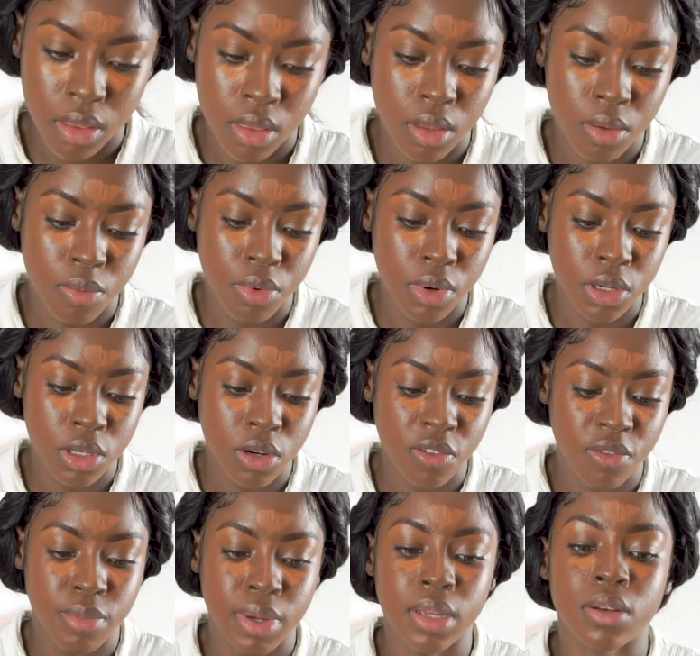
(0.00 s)
the bridge
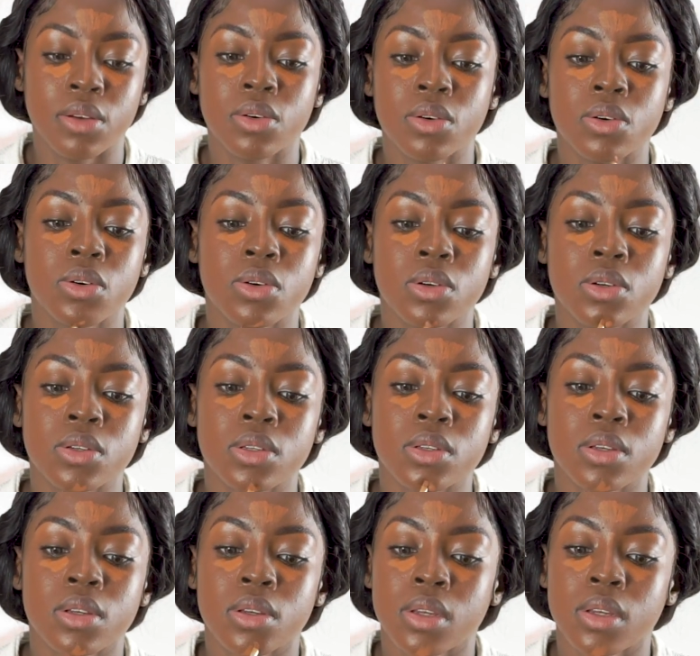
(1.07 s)
of my nose,